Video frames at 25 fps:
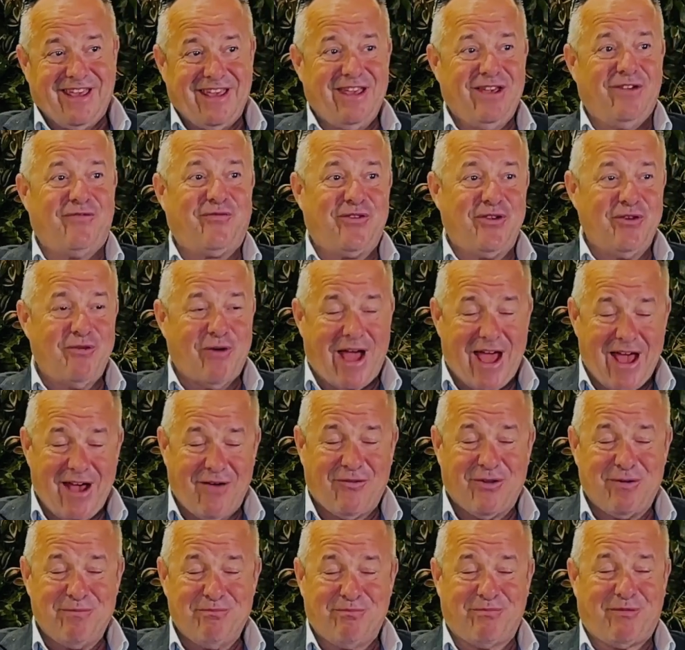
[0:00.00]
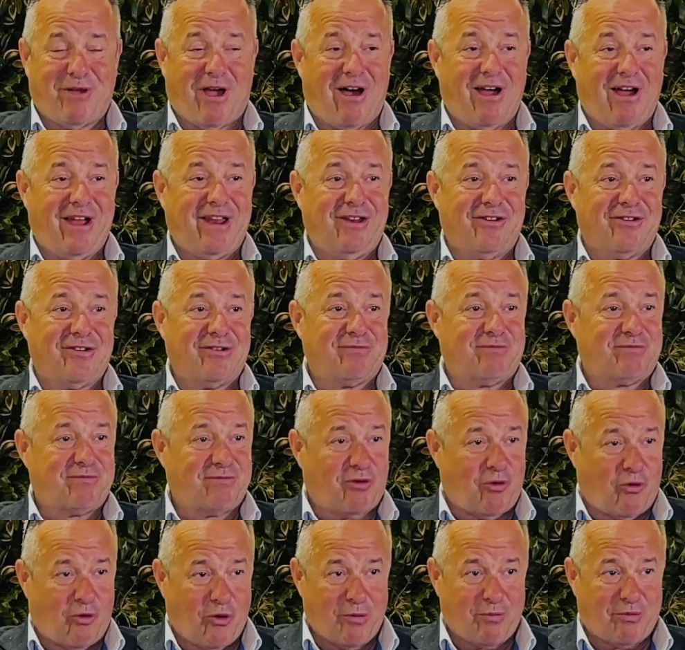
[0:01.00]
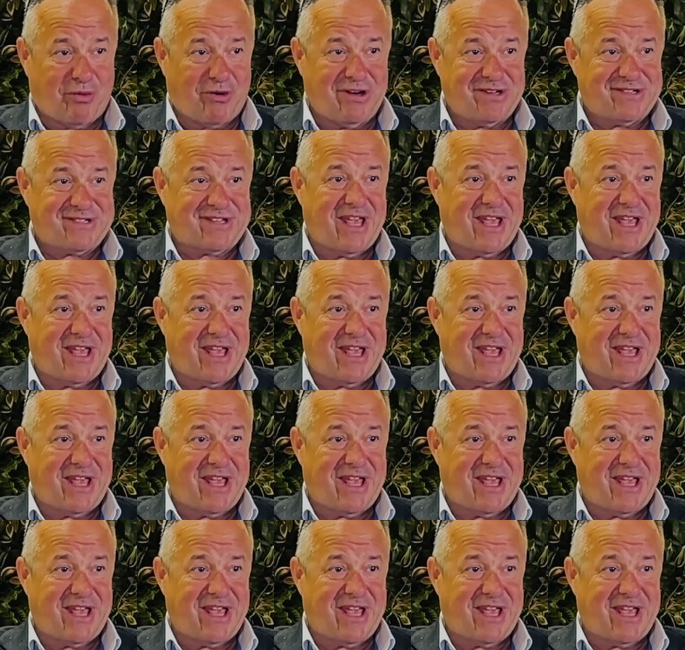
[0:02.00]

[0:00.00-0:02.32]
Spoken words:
If you haven't got your corporate